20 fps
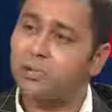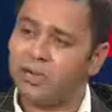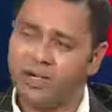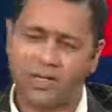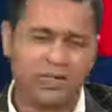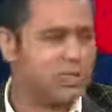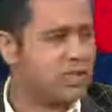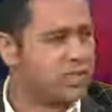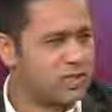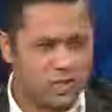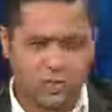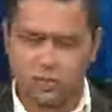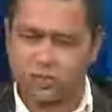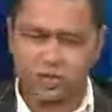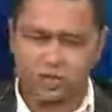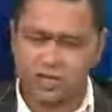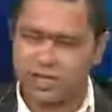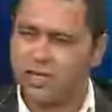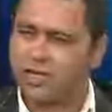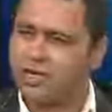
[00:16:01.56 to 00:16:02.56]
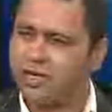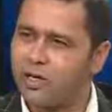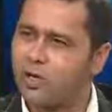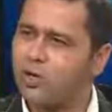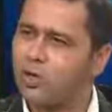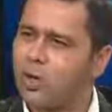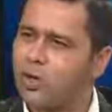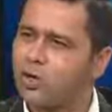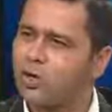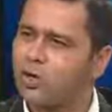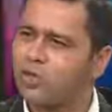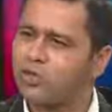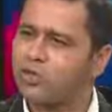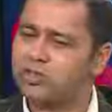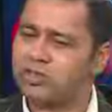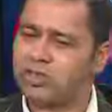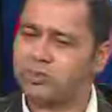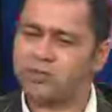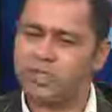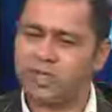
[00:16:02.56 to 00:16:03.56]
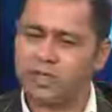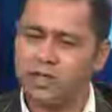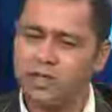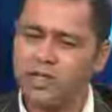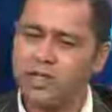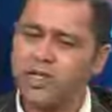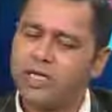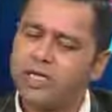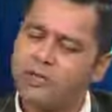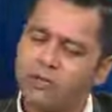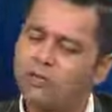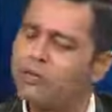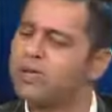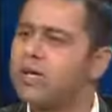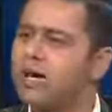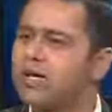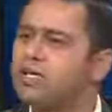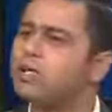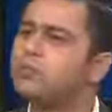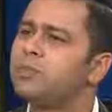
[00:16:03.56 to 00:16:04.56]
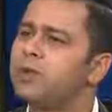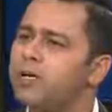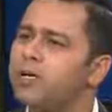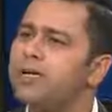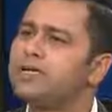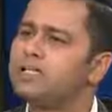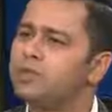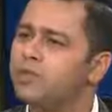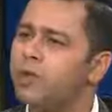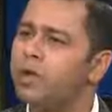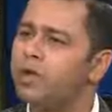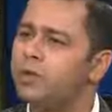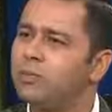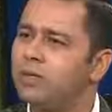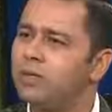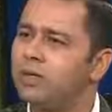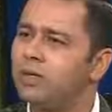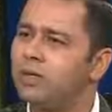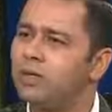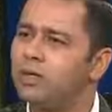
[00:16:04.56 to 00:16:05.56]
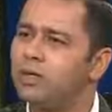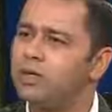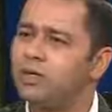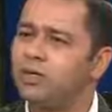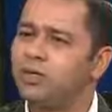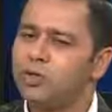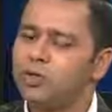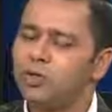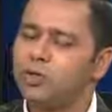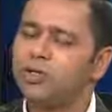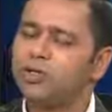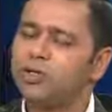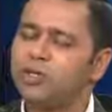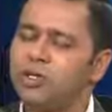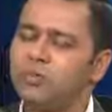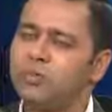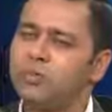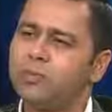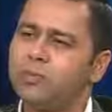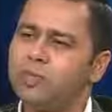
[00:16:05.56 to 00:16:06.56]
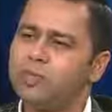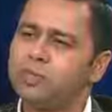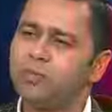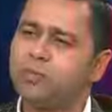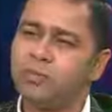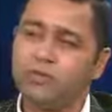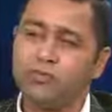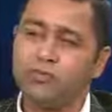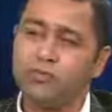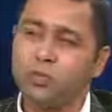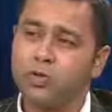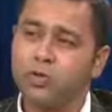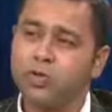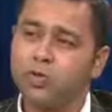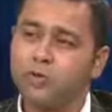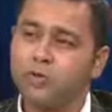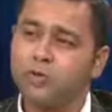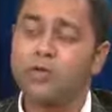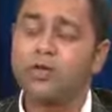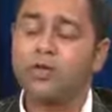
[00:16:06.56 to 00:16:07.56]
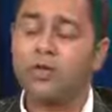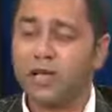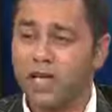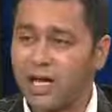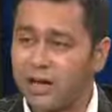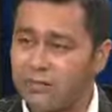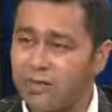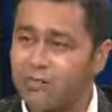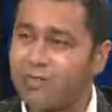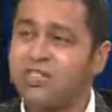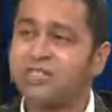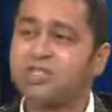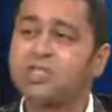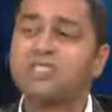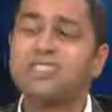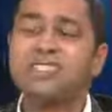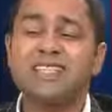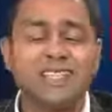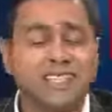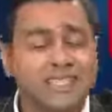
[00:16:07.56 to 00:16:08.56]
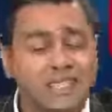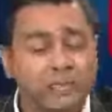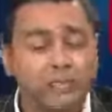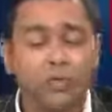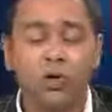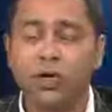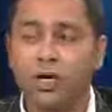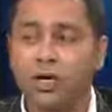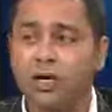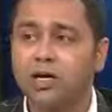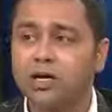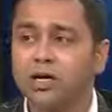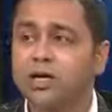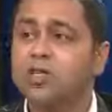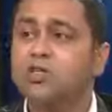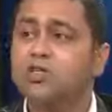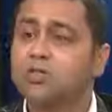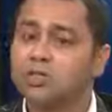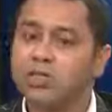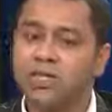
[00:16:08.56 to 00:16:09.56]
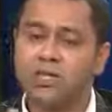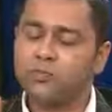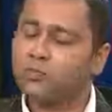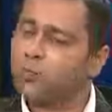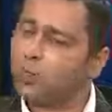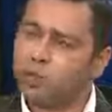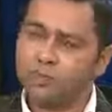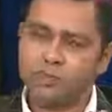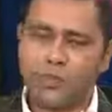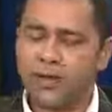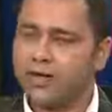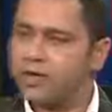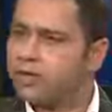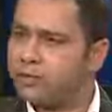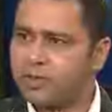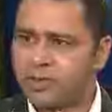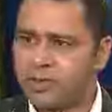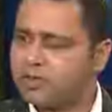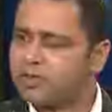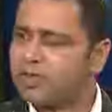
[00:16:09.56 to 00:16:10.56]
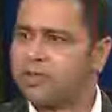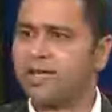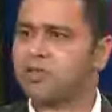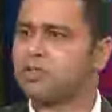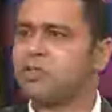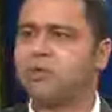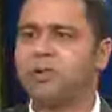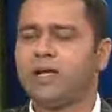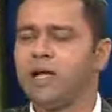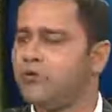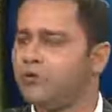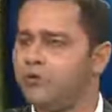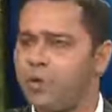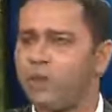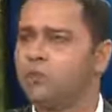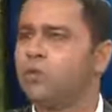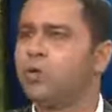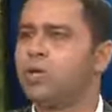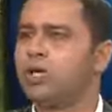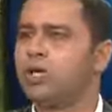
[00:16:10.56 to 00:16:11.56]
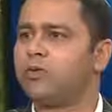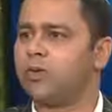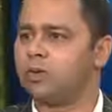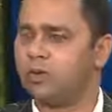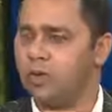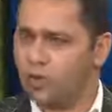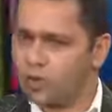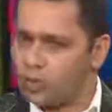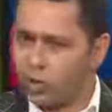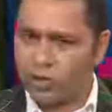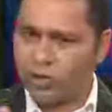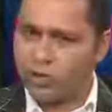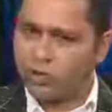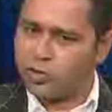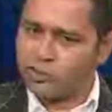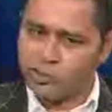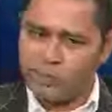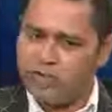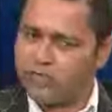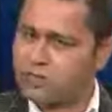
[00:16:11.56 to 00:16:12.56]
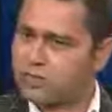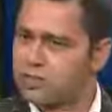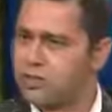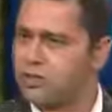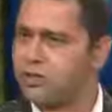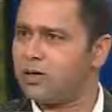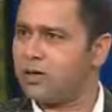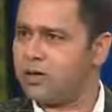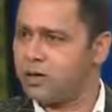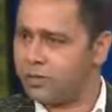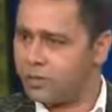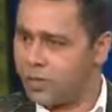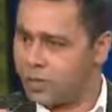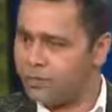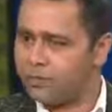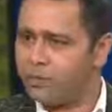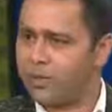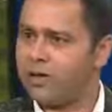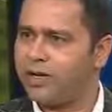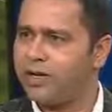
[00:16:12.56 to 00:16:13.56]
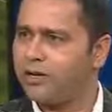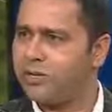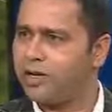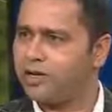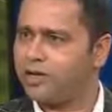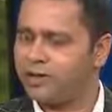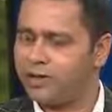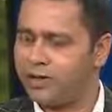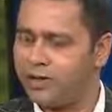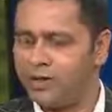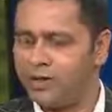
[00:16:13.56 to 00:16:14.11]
Pandya, just to stay a little longer on the subject, even when Hardik Pandya is available, don't keep him as your 5th bowler. Have him as your 6th bowler. So then both Pandya brothers can actually play. I'm okay with it. Or you replace one Pandya brother,